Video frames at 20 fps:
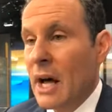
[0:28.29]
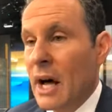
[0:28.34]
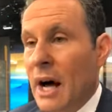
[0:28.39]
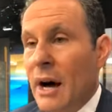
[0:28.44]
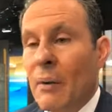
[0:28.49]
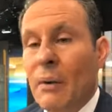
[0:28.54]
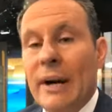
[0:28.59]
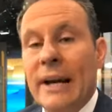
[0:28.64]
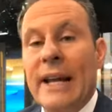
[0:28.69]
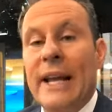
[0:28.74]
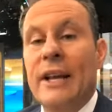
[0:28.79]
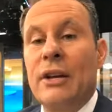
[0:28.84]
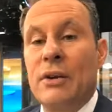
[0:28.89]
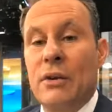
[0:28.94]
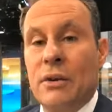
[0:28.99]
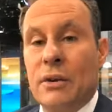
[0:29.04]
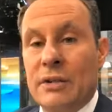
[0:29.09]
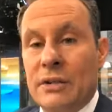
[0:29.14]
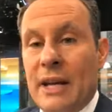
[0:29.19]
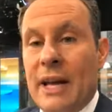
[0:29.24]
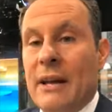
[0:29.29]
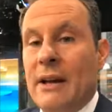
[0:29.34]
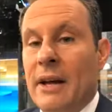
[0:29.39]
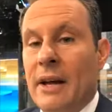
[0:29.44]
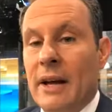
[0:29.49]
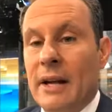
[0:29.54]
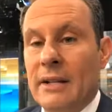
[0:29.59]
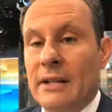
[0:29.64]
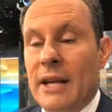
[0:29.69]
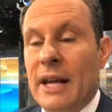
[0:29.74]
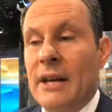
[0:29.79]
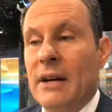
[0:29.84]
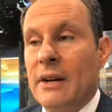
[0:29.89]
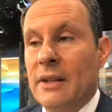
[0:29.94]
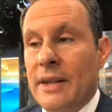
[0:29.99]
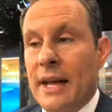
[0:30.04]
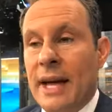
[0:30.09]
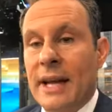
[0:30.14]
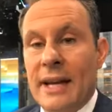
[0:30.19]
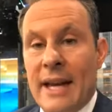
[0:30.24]
I want to get your take on
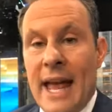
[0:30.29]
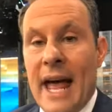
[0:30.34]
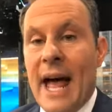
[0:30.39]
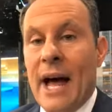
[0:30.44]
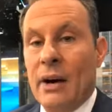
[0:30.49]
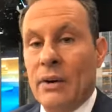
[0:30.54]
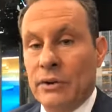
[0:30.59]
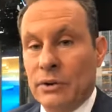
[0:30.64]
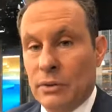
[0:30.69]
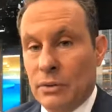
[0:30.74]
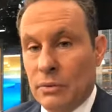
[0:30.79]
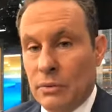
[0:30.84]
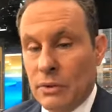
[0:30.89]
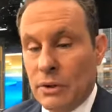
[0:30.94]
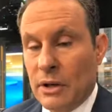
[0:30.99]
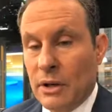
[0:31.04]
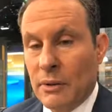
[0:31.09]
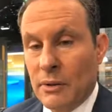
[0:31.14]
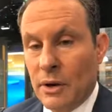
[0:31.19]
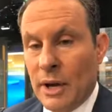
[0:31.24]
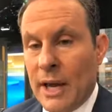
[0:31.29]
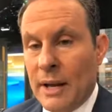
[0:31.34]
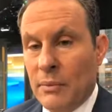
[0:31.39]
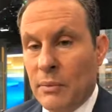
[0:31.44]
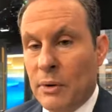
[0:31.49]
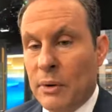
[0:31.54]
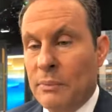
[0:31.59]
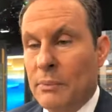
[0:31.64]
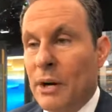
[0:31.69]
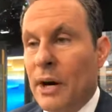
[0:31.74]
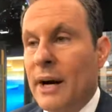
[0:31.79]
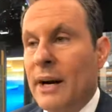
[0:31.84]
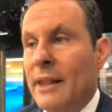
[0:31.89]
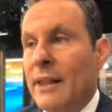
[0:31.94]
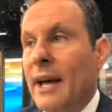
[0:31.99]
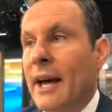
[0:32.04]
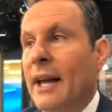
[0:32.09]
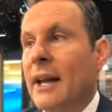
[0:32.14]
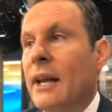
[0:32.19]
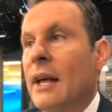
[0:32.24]
that now, so go ahead and reply to
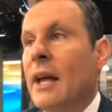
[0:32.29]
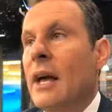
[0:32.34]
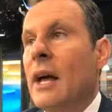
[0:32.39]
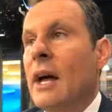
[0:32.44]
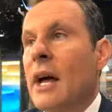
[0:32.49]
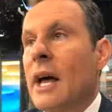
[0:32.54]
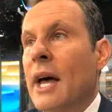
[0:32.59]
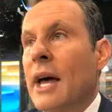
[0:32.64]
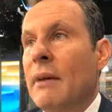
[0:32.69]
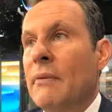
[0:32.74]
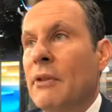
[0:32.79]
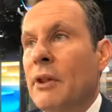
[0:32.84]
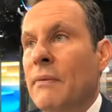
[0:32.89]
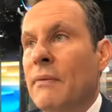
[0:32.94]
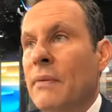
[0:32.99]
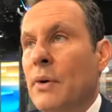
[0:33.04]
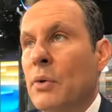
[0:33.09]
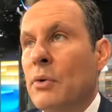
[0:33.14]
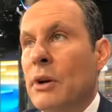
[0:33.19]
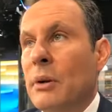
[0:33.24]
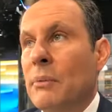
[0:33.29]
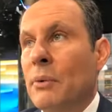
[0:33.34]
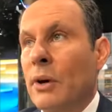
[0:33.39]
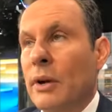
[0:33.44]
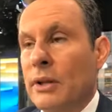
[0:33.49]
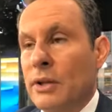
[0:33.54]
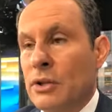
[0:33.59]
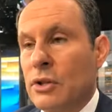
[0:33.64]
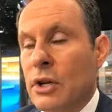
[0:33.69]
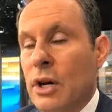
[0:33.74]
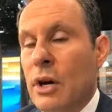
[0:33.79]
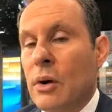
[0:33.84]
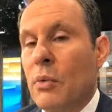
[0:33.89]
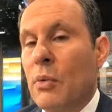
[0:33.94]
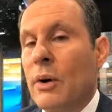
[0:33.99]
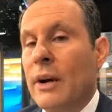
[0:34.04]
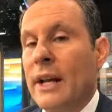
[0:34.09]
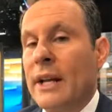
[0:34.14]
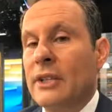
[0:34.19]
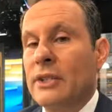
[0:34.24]
that. And the phone number on the show,
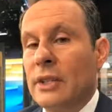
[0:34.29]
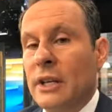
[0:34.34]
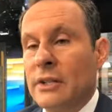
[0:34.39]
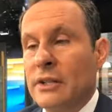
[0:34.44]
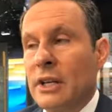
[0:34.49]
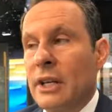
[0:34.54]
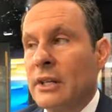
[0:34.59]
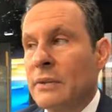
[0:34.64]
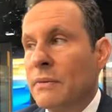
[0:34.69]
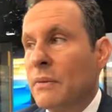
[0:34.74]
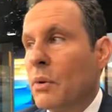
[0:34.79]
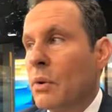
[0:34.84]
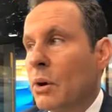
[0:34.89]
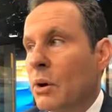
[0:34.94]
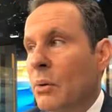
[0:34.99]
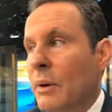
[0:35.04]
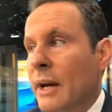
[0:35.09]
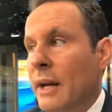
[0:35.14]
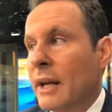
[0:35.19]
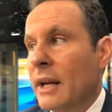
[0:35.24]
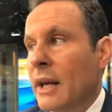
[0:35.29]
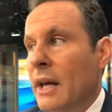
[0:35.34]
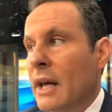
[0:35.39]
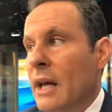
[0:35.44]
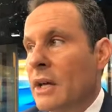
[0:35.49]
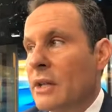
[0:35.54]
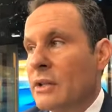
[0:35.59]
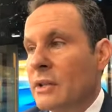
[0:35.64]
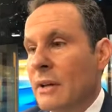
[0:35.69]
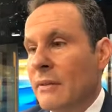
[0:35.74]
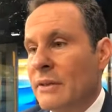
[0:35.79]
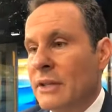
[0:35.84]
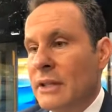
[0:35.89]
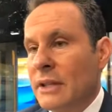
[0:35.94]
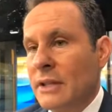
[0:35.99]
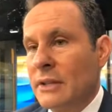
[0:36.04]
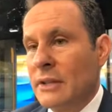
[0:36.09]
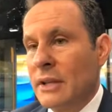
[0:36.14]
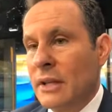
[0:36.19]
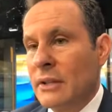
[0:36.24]

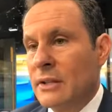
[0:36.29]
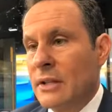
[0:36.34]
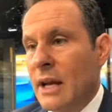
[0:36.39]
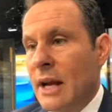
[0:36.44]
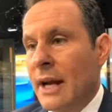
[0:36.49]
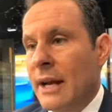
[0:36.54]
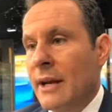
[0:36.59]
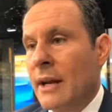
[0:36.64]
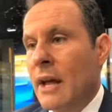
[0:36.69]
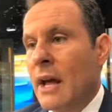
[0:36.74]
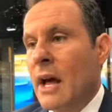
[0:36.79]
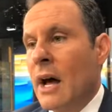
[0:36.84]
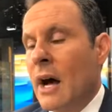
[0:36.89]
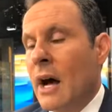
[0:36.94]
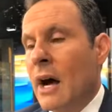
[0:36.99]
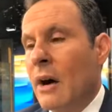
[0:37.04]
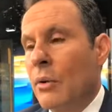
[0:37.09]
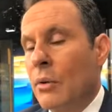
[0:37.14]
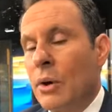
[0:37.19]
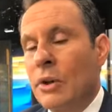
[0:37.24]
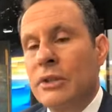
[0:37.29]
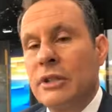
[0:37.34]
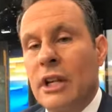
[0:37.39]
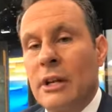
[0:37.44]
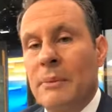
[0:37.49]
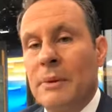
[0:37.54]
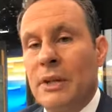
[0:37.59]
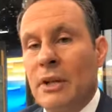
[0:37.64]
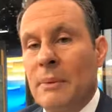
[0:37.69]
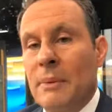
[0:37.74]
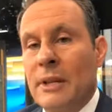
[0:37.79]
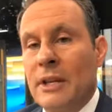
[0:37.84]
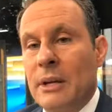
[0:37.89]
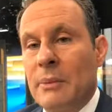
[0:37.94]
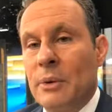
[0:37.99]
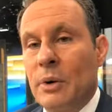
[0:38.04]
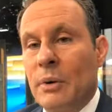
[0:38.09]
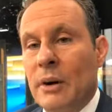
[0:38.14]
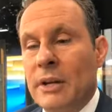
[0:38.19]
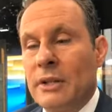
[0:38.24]
1-866-408-7669. We're also going to be talking about the
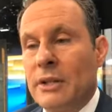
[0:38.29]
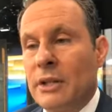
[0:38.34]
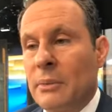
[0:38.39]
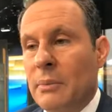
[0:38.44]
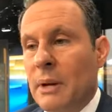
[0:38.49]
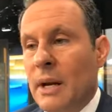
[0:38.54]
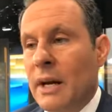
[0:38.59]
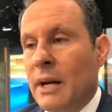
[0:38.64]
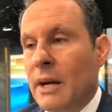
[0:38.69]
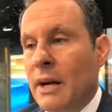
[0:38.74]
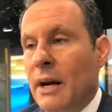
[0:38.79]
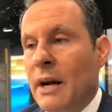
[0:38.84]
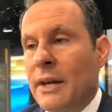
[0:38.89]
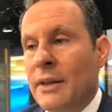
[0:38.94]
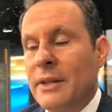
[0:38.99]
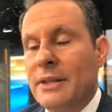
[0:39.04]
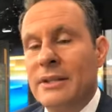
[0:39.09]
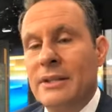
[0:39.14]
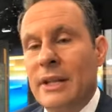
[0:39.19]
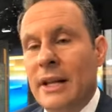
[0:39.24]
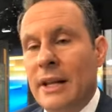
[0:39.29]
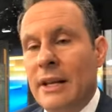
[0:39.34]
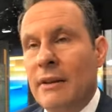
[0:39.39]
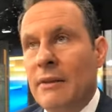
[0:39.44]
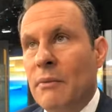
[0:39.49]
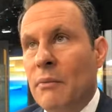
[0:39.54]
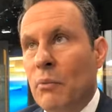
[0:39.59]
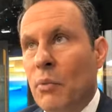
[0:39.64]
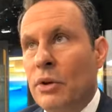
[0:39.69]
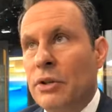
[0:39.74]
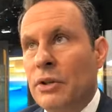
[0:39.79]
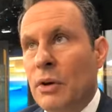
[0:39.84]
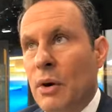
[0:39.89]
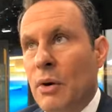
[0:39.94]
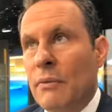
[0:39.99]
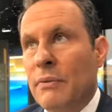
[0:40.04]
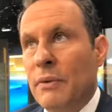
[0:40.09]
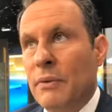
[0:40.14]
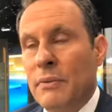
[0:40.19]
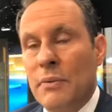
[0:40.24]
immigration debate. The Senate was 0
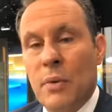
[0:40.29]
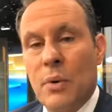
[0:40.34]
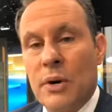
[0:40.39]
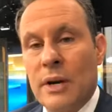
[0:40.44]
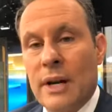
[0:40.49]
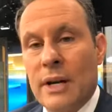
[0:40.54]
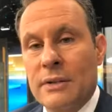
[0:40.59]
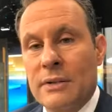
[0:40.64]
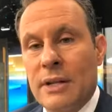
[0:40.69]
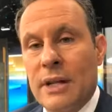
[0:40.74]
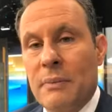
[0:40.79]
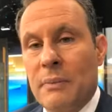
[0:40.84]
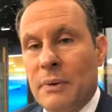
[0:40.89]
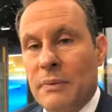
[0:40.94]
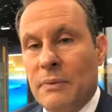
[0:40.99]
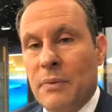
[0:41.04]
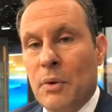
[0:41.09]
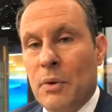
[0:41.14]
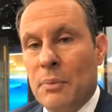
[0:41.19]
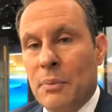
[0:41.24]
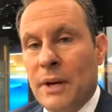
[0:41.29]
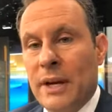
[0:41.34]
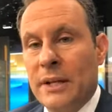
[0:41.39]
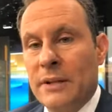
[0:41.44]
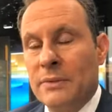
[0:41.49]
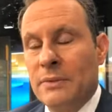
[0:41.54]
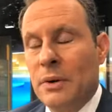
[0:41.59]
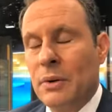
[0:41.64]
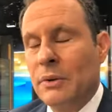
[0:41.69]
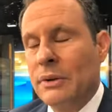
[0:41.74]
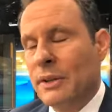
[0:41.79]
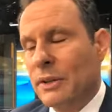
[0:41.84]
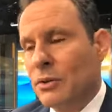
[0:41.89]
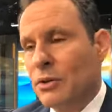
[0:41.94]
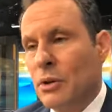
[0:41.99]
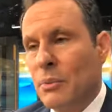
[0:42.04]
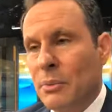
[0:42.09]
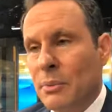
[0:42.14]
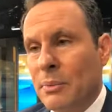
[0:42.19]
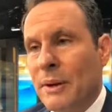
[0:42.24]
for 4 yesterday, put 4 plans forward. The
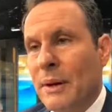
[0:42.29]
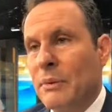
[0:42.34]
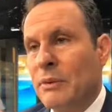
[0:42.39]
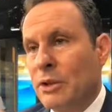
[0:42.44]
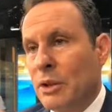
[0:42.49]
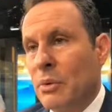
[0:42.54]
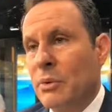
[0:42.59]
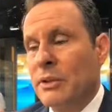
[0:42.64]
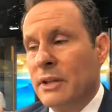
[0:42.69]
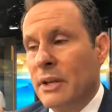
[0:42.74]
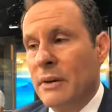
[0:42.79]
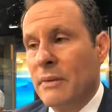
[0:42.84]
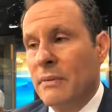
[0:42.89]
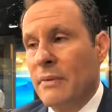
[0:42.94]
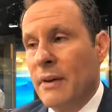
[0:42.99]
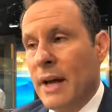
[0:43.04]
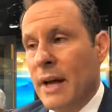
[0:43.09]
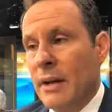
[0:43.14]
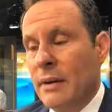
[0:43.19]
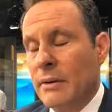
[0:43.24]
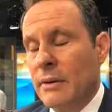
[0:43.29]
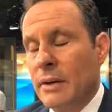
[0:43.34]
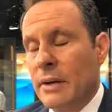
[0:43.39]
Schumer plan was always going to fail.